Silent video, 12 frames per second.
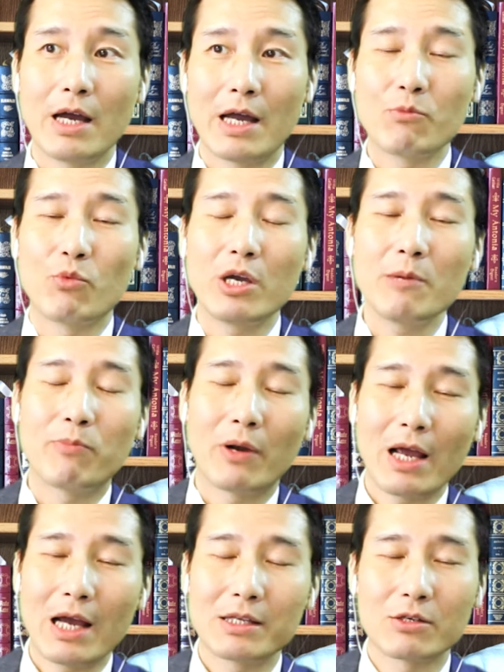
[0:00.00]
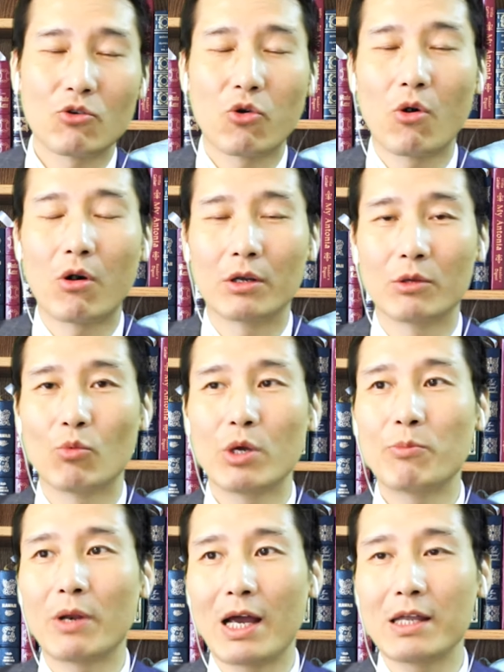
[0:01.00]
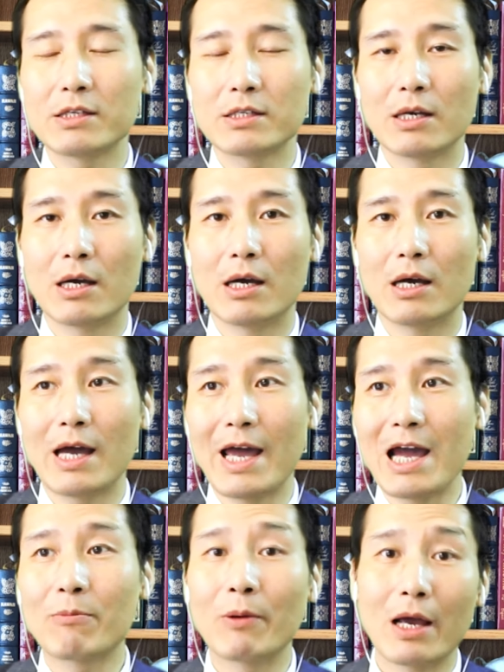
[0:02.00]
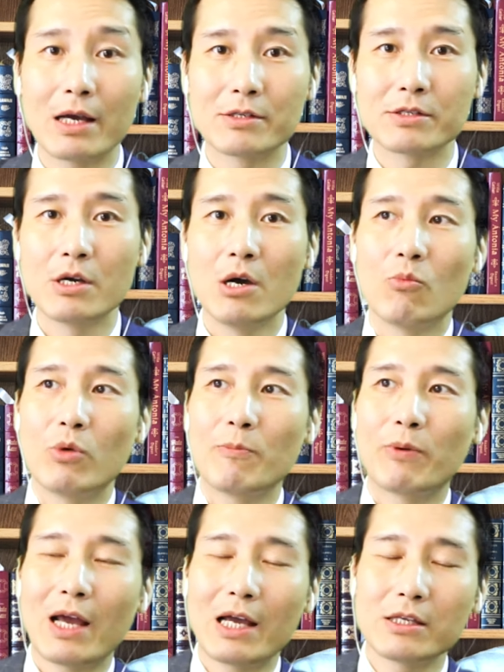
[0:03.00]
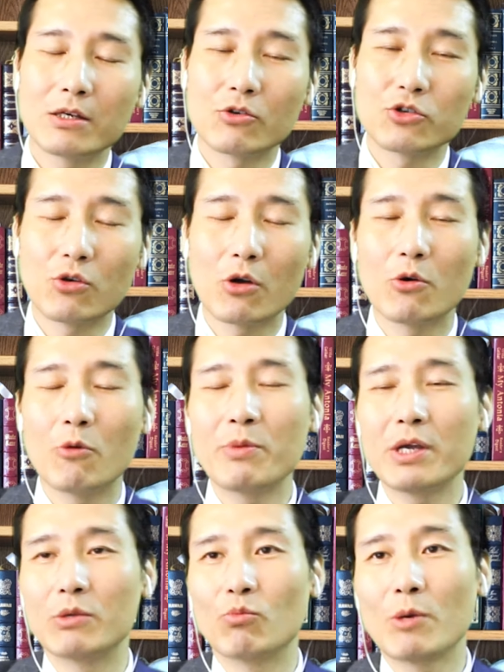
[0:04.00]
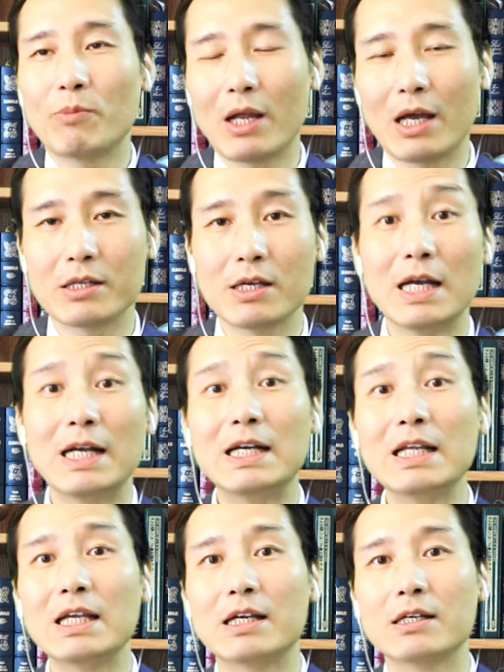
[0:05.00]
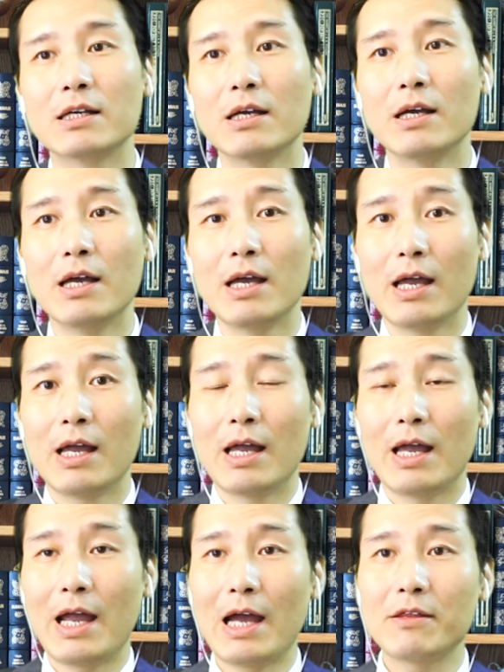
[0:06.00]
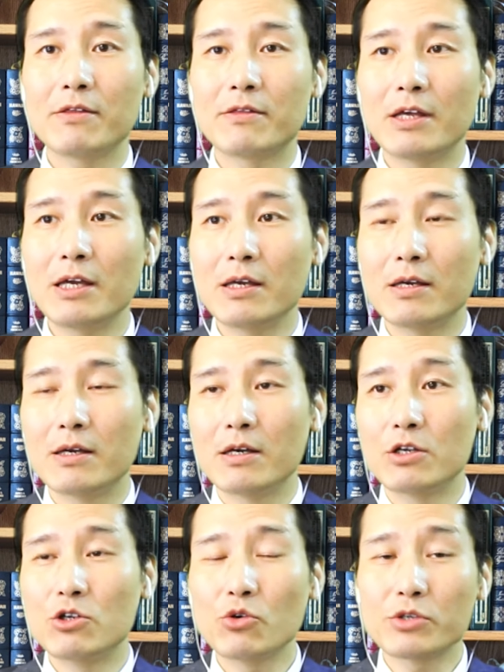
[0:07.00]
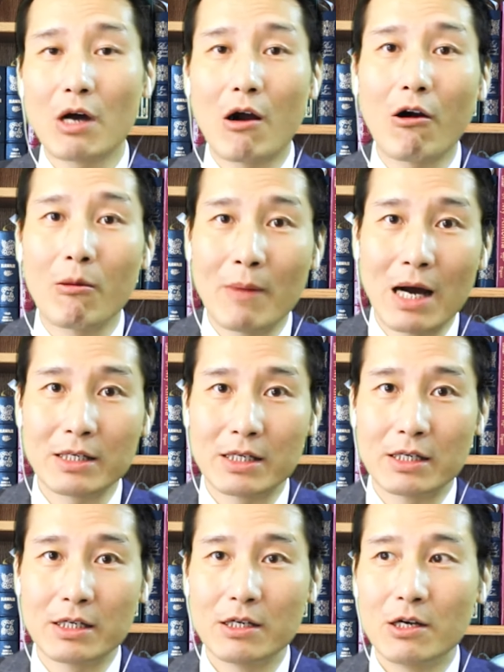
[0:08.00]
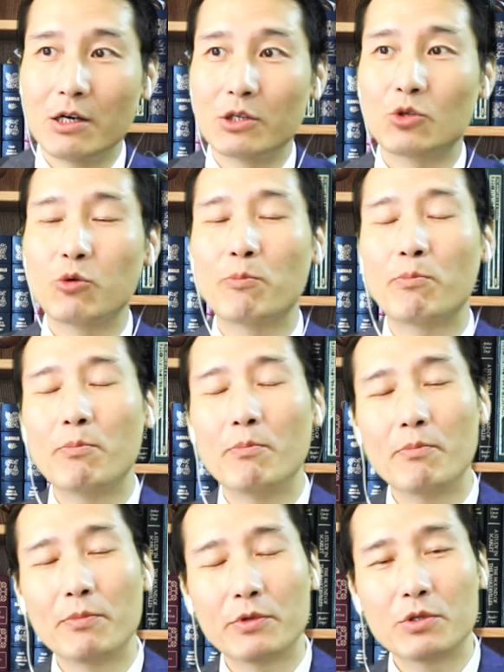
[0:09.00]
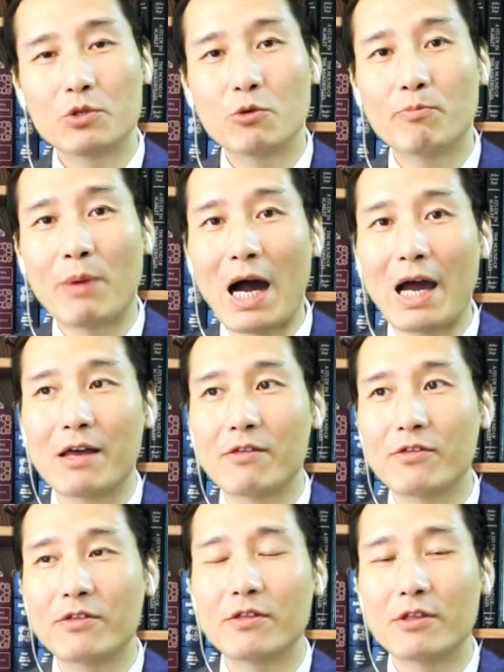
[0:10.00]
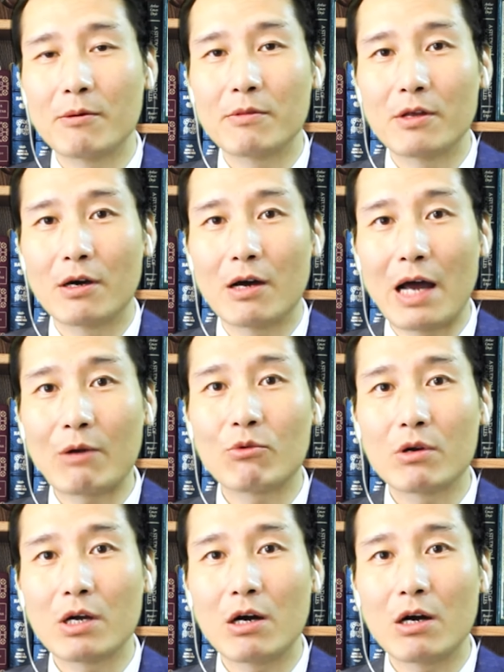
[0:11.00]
And we plant corn, we plant eggplants, we plant soil bean, we plant leek, and they use our money to buy the